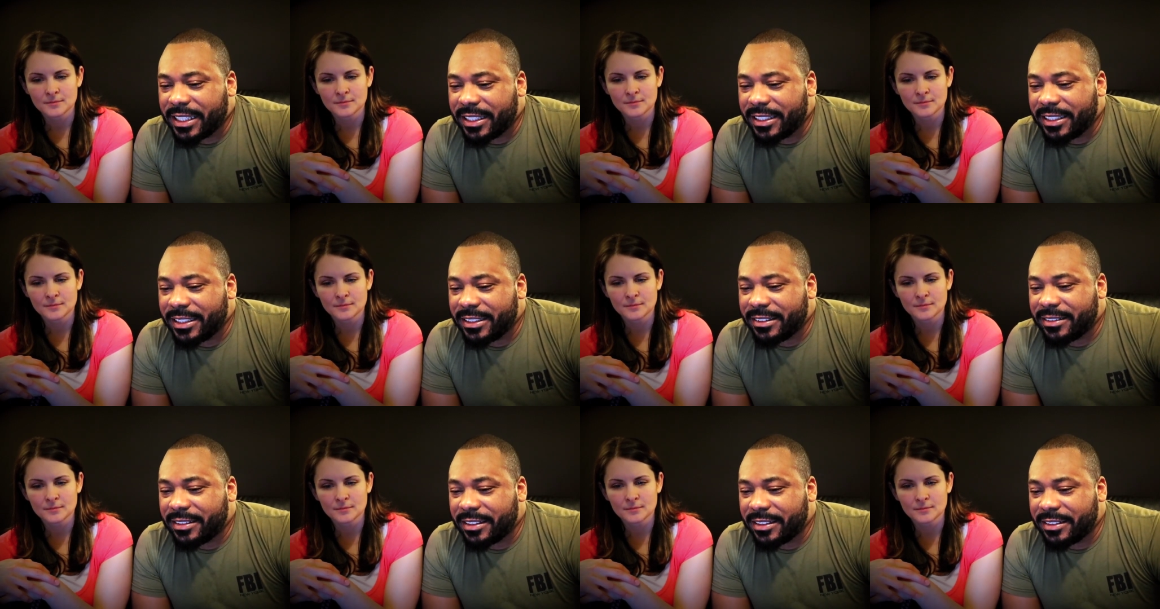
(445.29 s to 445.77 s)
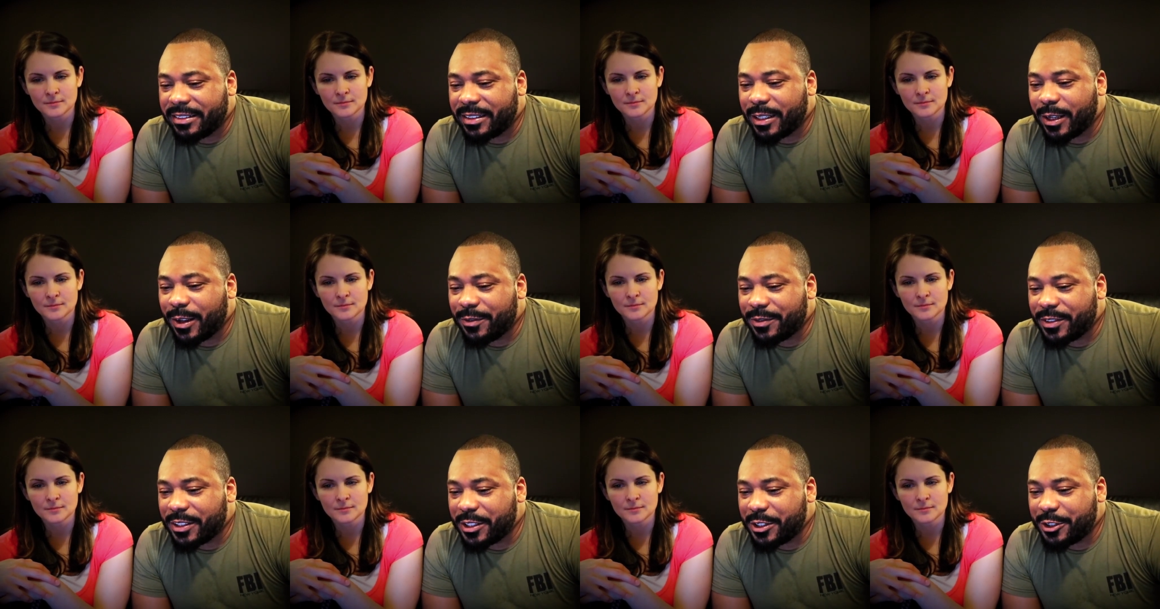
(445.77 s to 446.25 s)
Speaker 1: that it's a
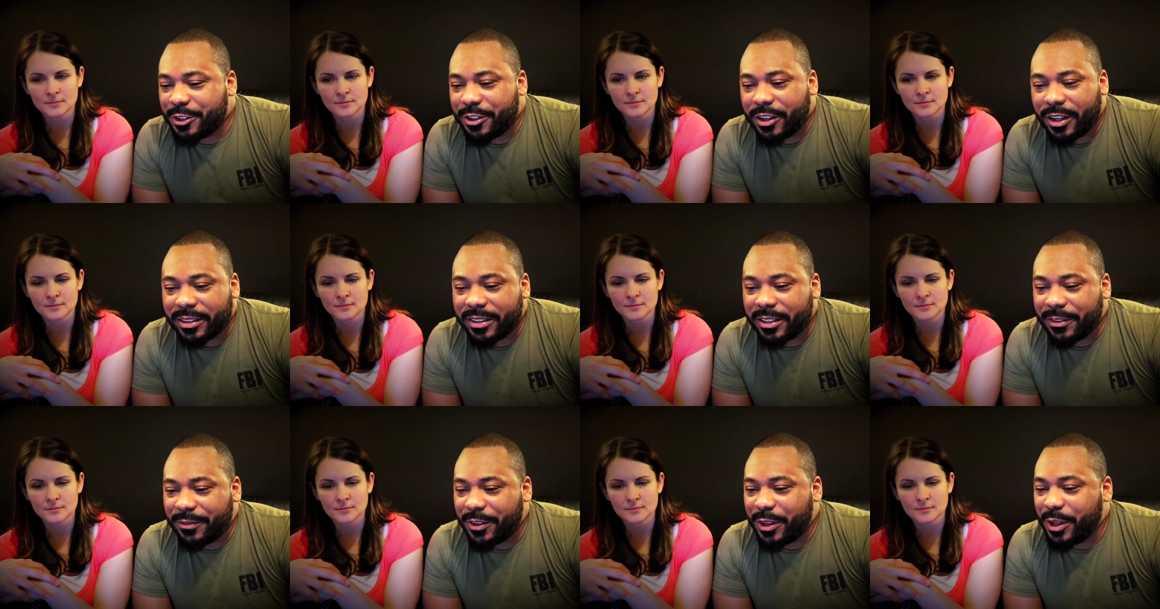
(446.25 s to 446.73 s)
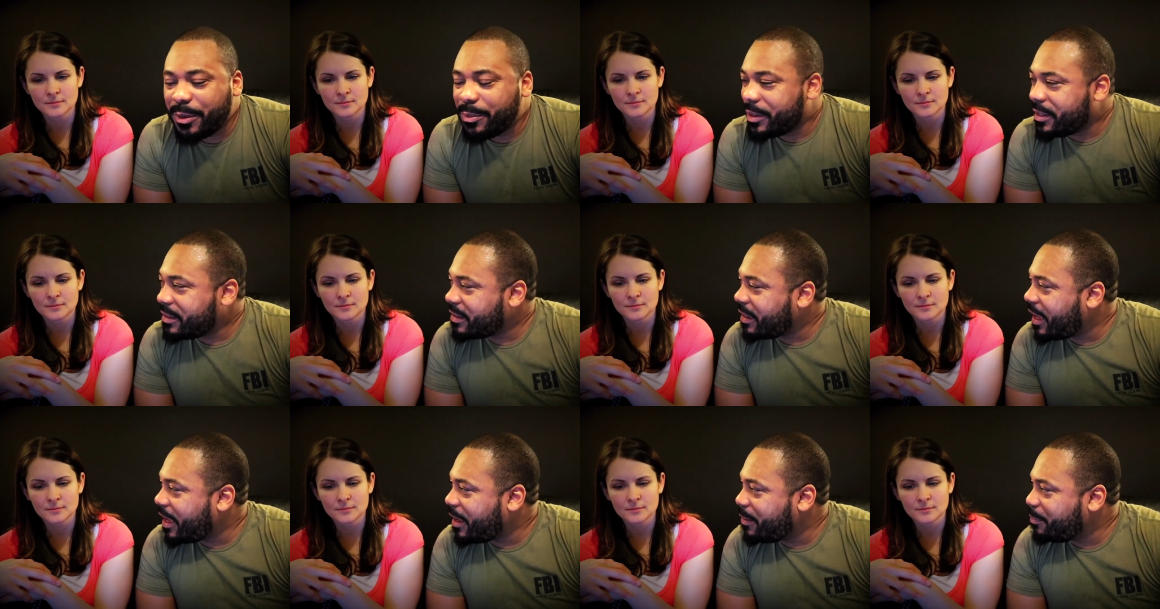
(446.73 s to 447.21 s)
self-destructive
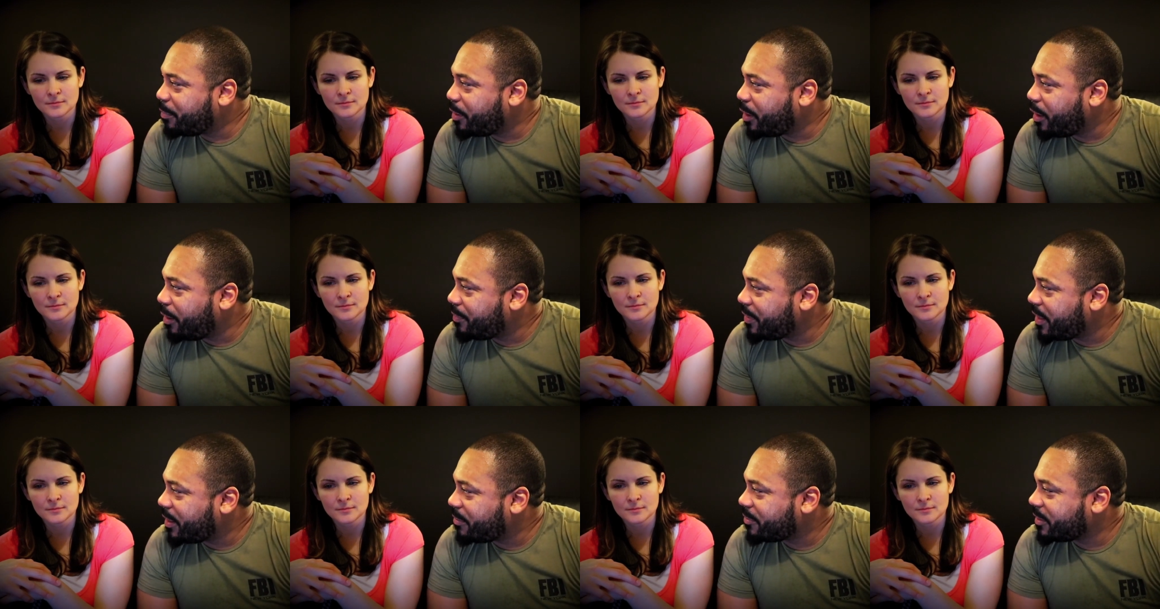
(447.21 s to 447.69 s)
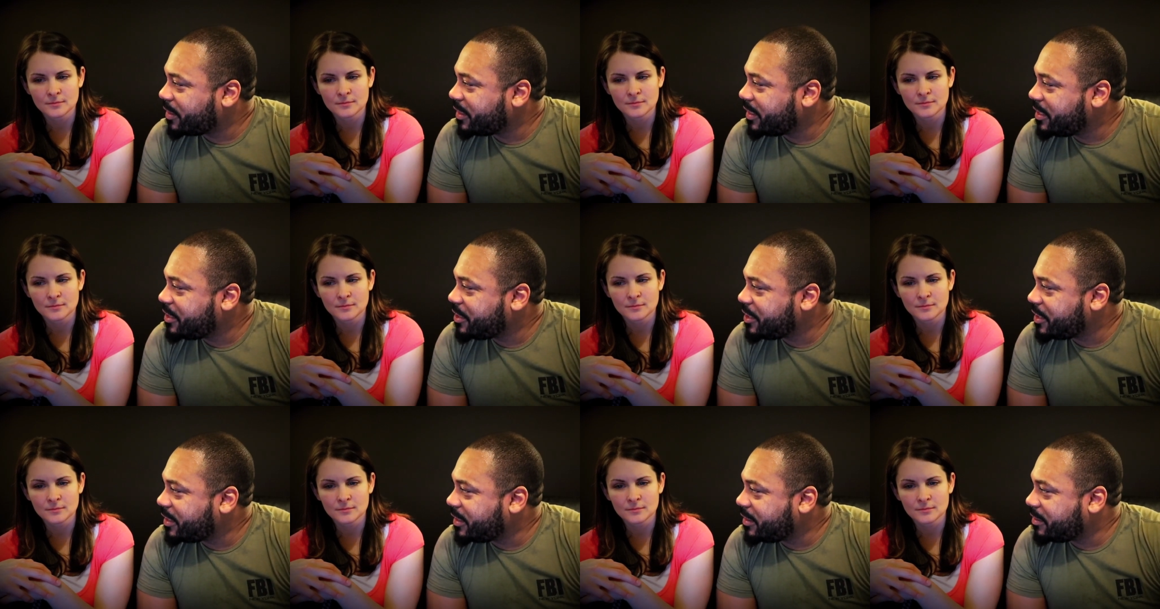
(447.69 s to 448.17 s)
human time bomb that
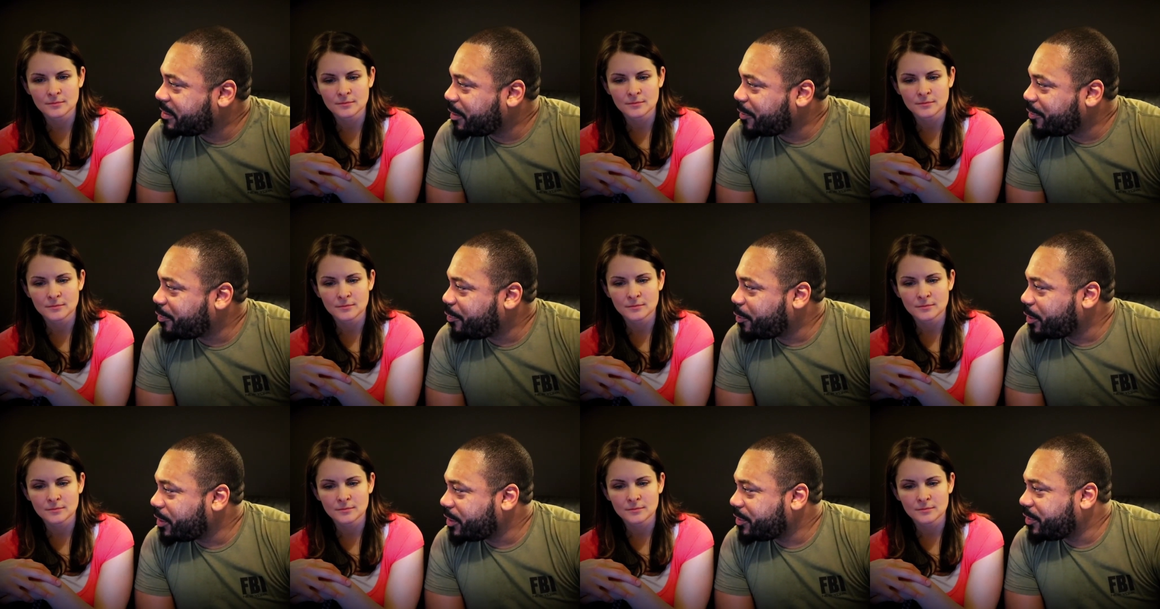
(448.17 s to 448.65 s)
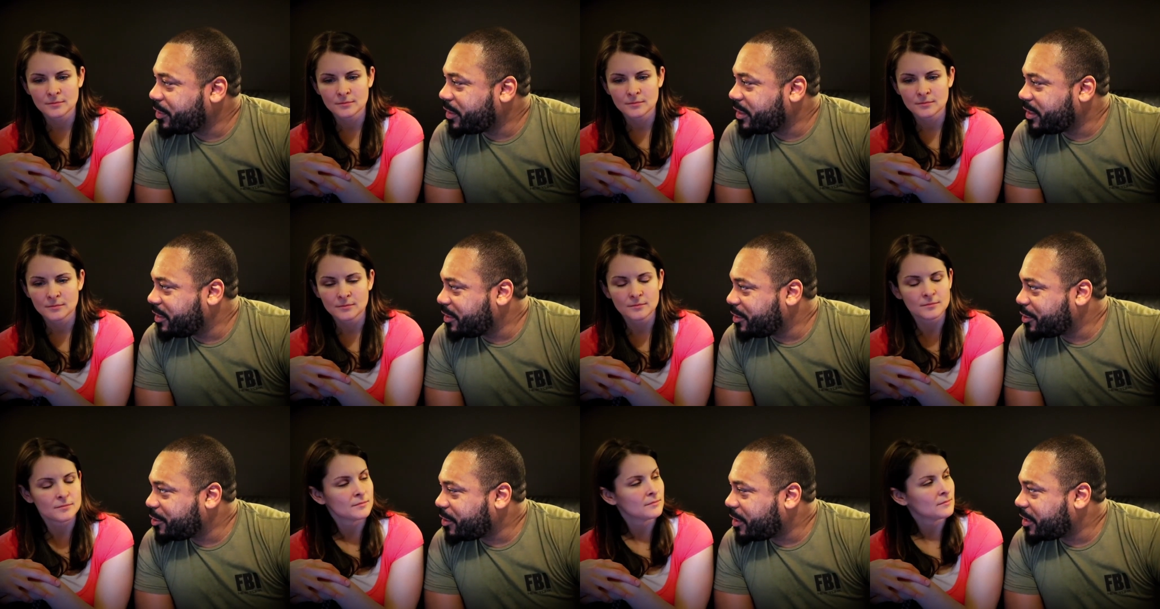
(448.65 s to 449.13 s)
religion is a force for
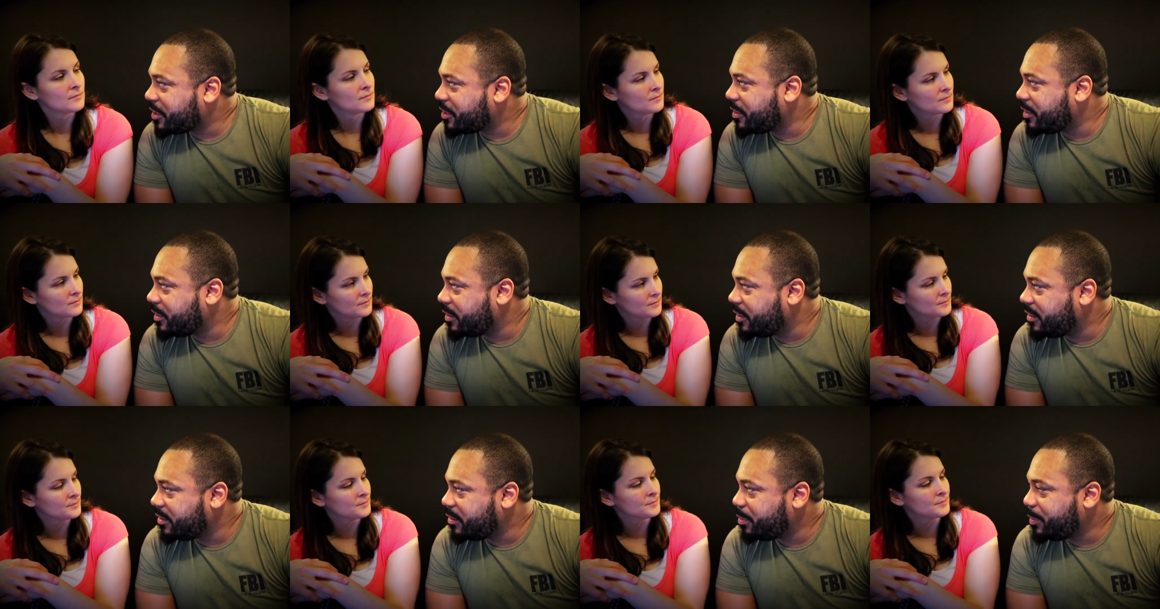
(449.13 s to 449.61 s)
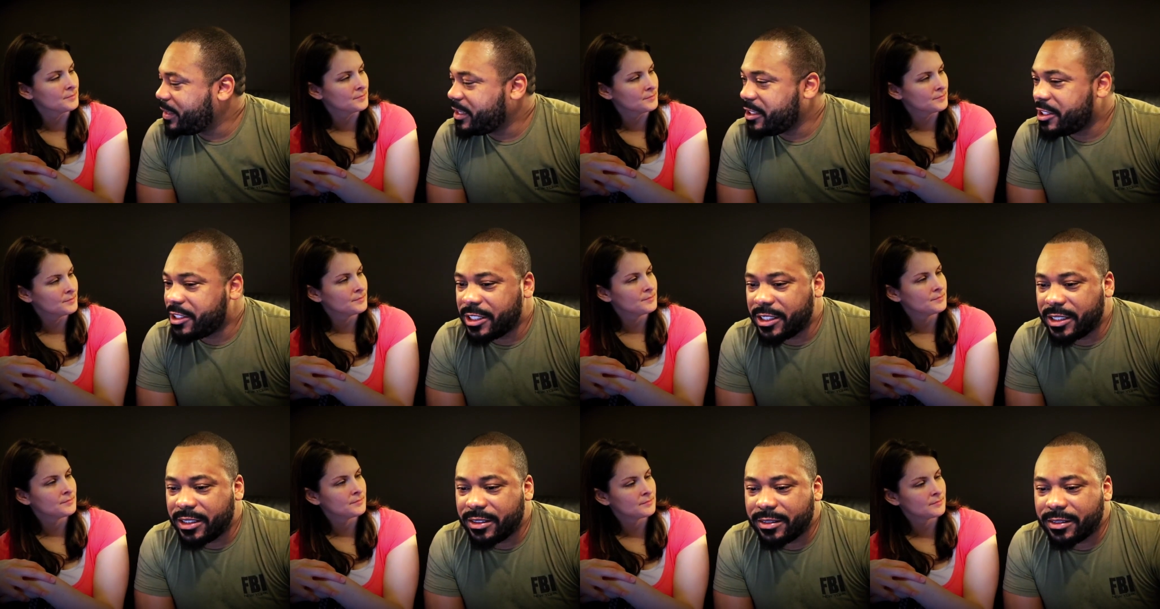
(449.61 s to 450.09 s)
the destruction of the mm-hmm.
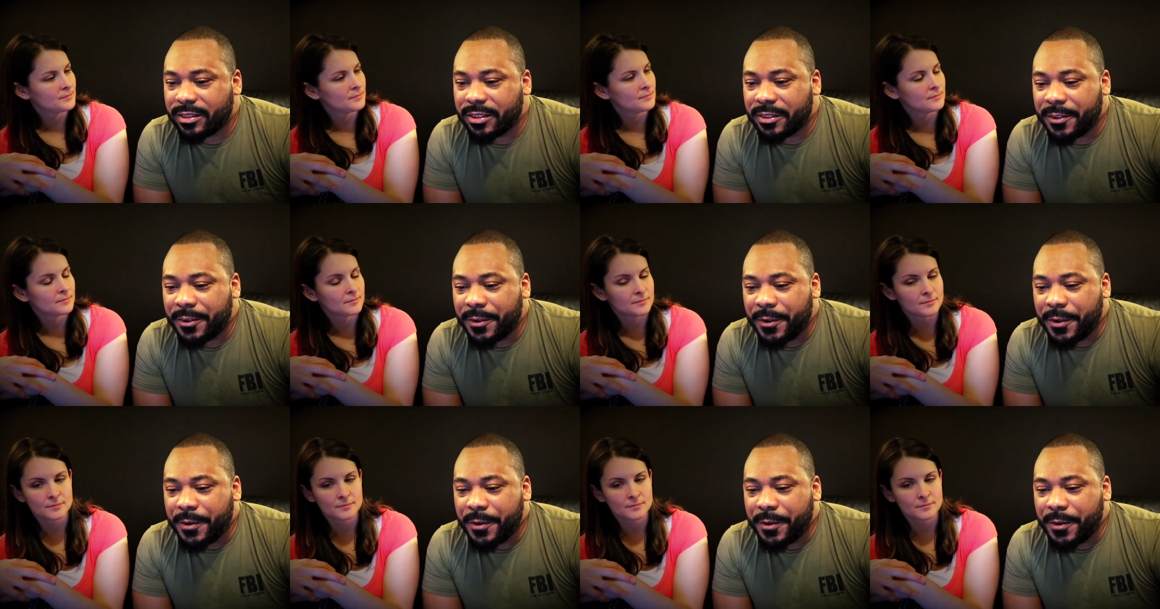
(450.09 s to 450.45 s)
species